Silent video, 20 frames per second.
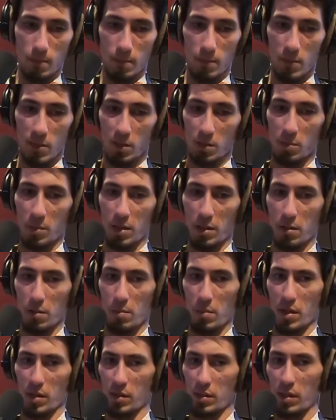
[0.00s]
just make your
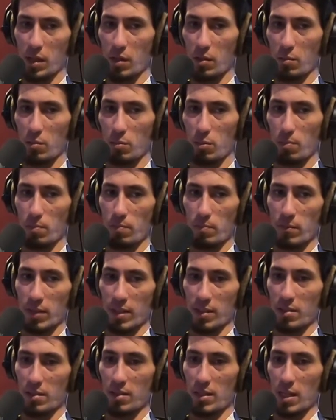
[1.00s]
mix sound
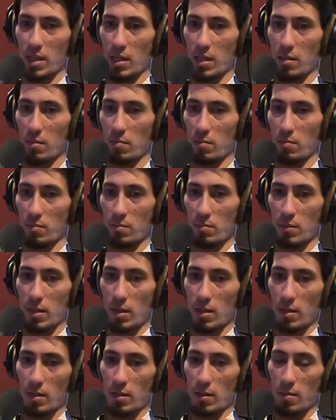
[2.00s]
like thin and
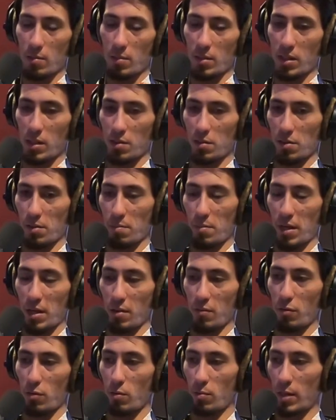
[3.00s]
potentially
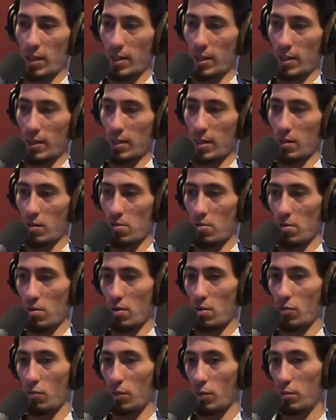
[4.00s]
painful by cutting out all the
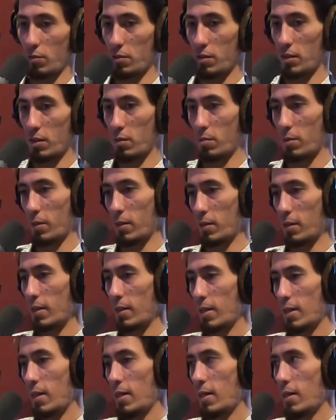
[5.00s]
low frequencies. But,
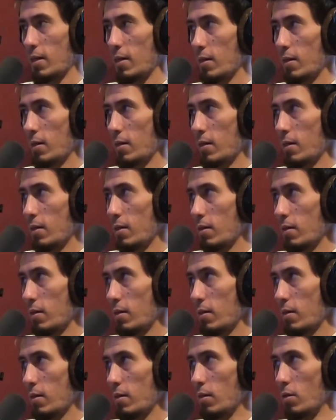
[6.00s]

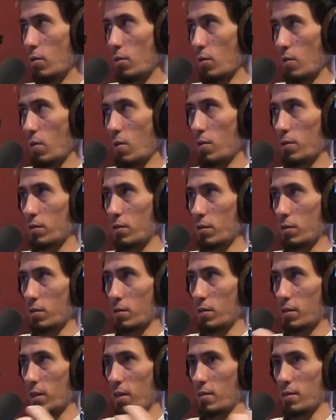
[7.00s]
there are
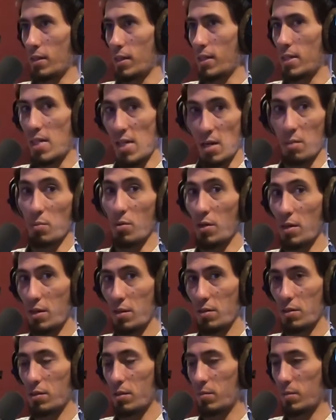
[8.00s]
certain sounds like a tambourine
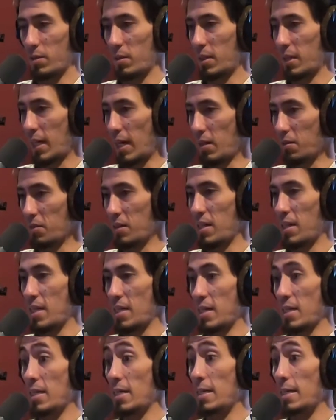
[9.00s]
or something, like I don't
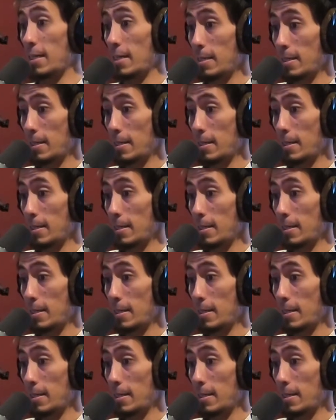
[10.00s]
need,